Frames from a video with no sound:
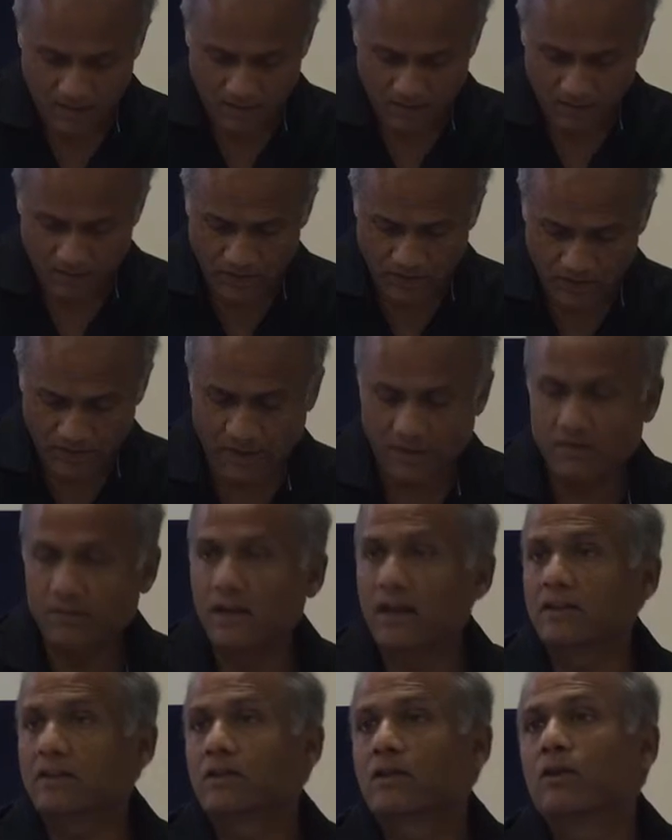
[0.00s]
Vincent
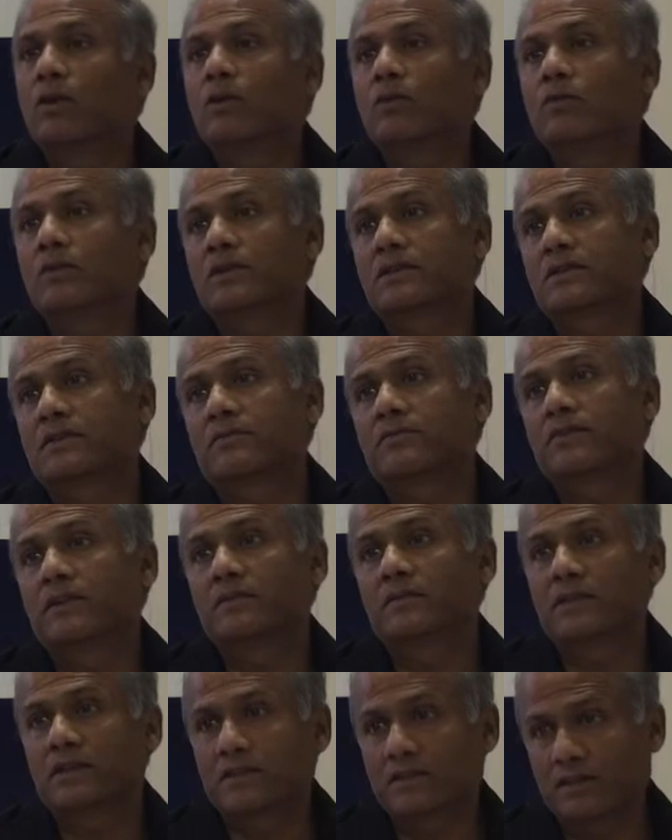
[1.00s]
van Gogh was a
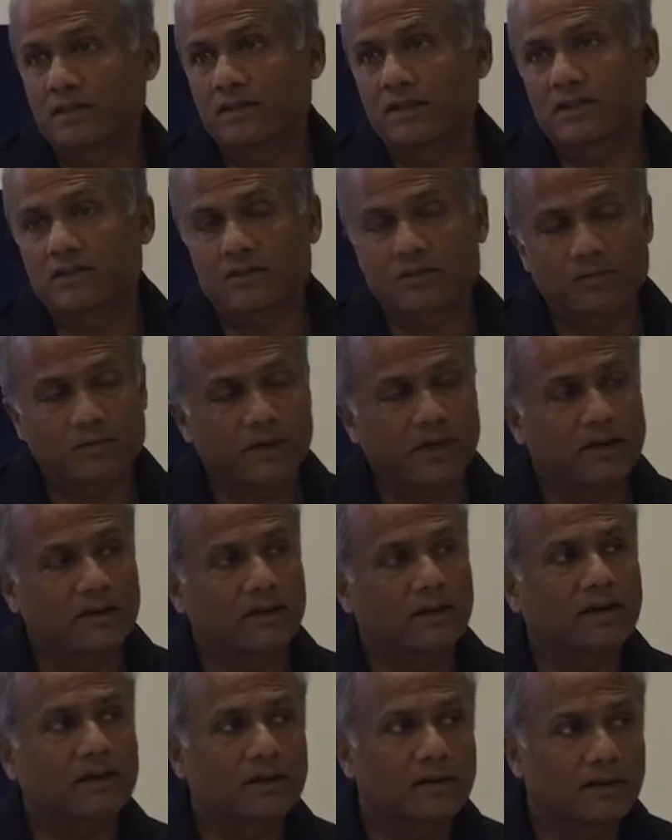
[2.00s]
famous Dutch
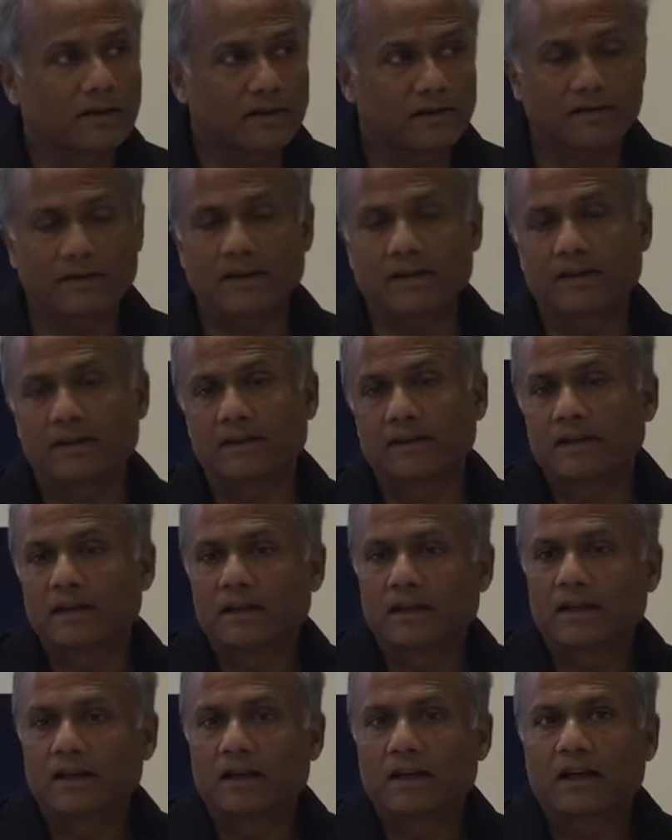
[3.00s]
painter, right?
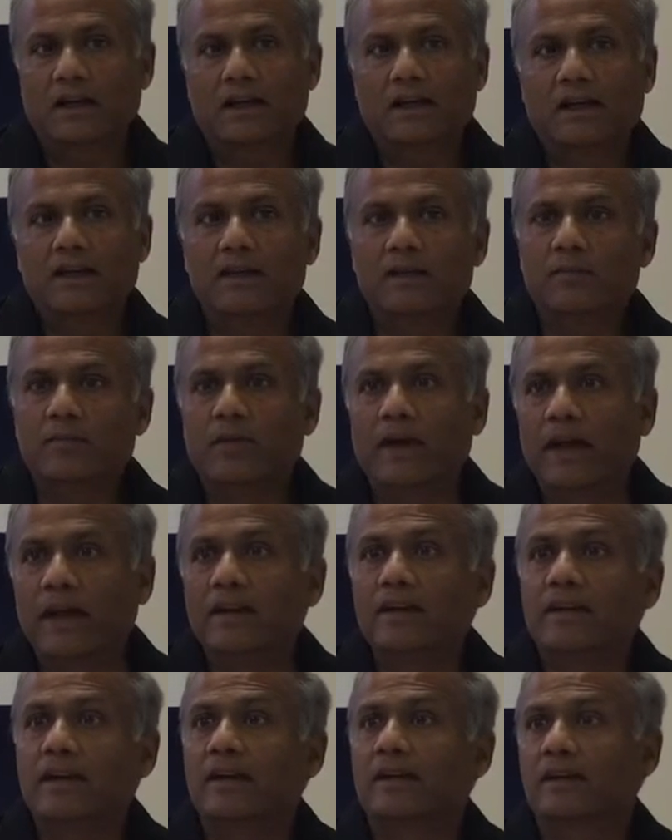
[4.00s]
He
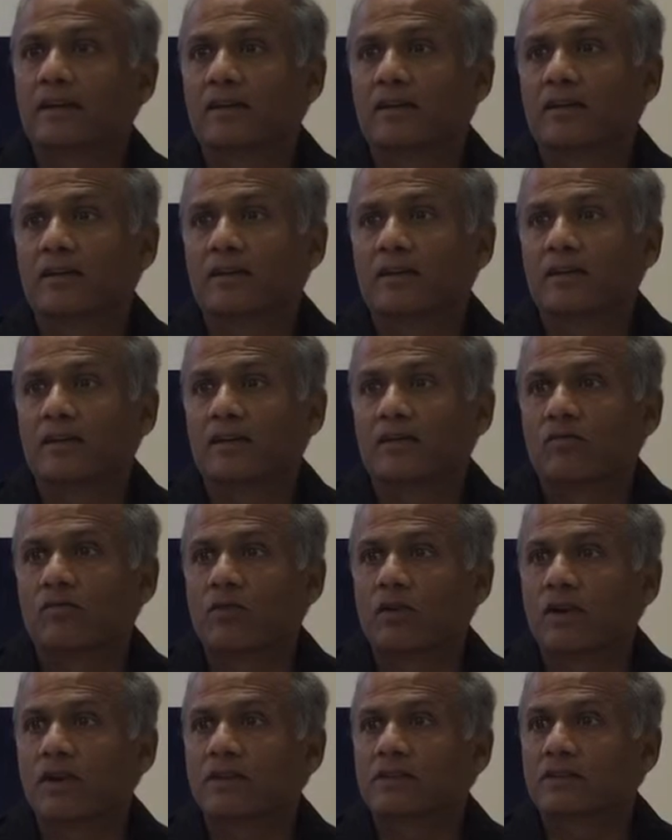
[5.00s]
painted
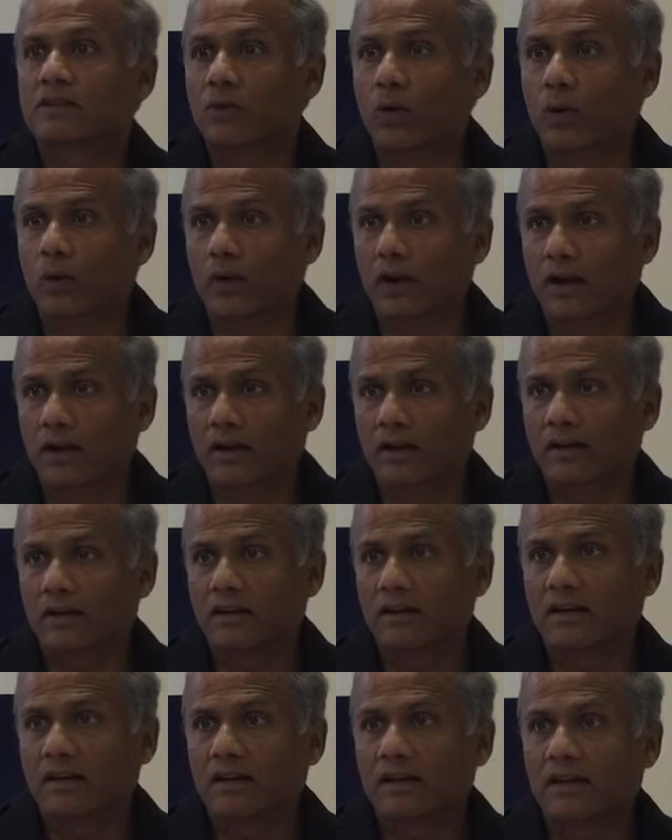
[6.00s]
for his soul.
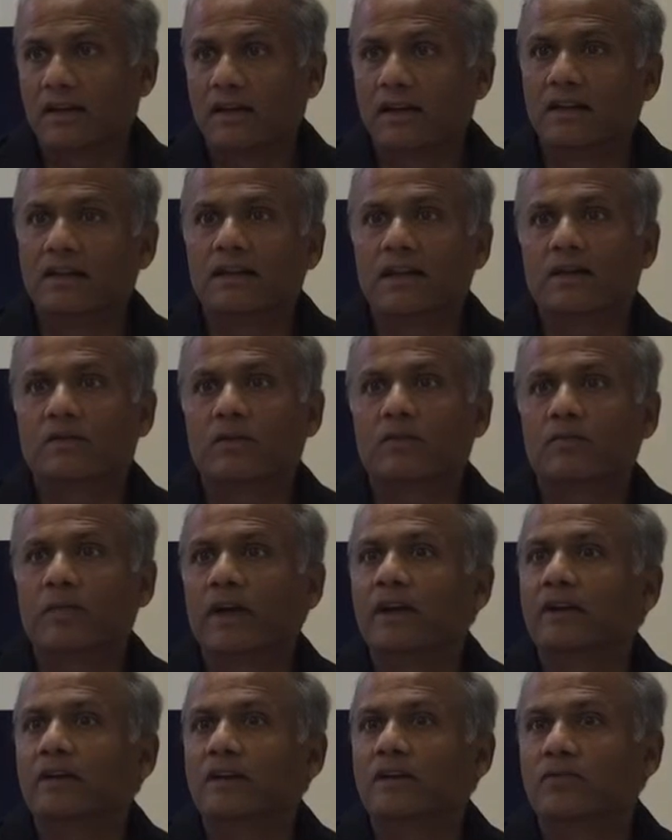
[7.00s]
He never
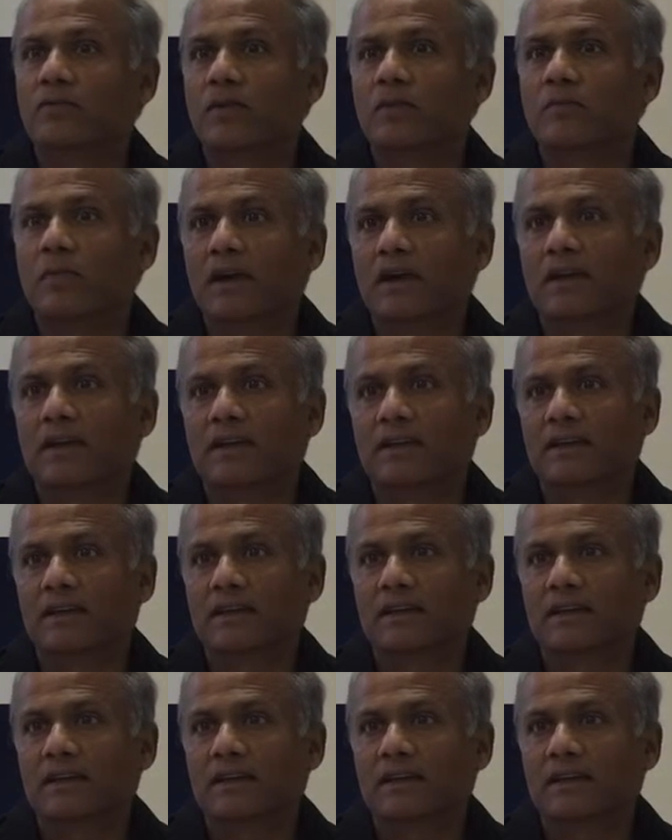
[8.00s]
painted for money.